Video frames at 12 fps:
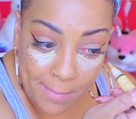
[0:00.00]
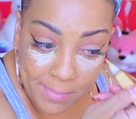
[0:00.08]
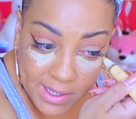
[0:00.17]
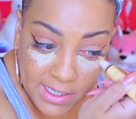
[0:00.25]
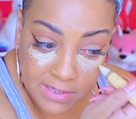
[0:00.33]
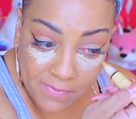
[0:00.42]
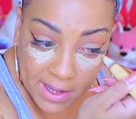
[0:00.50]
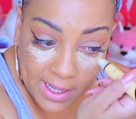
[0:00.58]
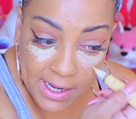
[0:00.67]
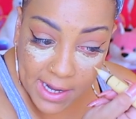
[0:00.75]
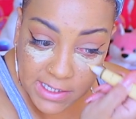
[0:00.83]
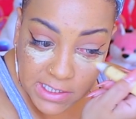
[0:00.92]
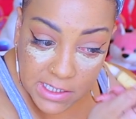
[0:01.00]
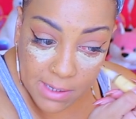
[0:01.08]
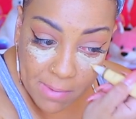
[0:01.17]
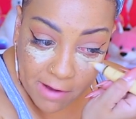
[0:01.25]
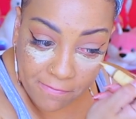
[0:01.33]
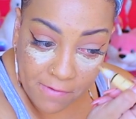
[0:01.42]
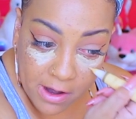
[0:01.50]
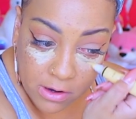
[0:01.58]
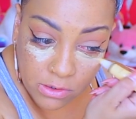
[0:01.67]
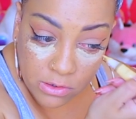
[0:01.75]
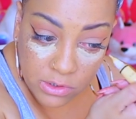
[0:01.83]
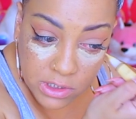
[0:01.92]
because if I cannot see my
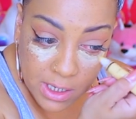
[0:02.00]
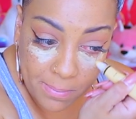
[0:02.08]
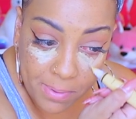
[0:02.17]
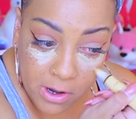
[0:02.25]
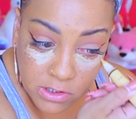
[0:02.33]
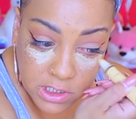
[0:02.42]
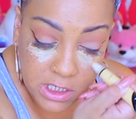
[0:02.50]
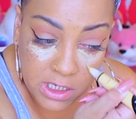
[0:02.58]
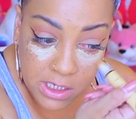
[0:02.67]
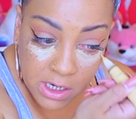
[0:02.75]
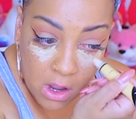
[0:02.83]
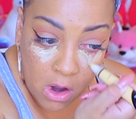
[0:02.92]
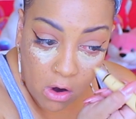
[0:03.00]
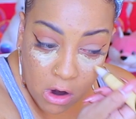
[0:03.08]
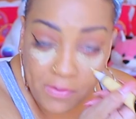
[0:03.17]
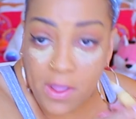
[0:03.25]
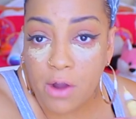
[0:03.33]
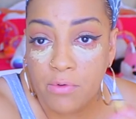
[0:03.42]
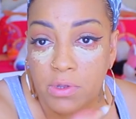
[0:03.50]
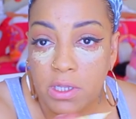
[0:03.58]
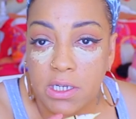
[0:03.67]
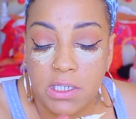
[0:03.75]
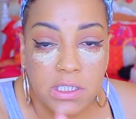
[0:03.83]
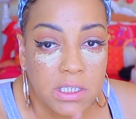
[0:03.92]
freckles in person or they are
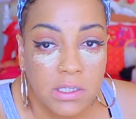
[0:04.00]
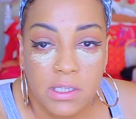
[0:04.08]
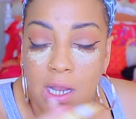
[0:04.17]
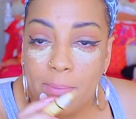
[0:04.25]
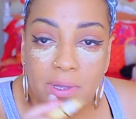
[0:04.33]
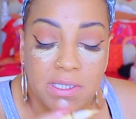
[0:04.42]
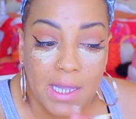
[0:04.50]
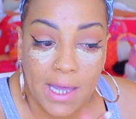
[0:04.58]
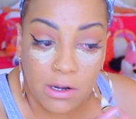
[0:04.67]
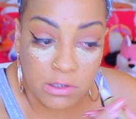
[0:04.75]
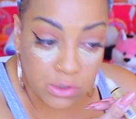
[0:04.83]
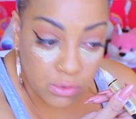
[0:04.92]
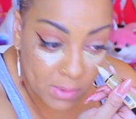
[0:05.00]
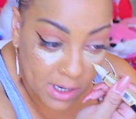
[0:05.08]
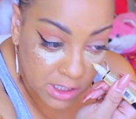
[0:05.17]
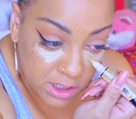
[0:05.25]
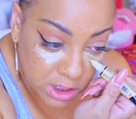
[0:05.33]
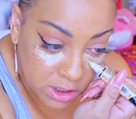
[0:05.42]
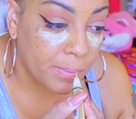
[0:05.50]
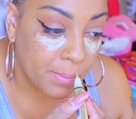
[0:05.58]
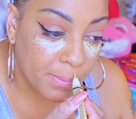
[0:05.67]
really concealed, then that means I got on too much.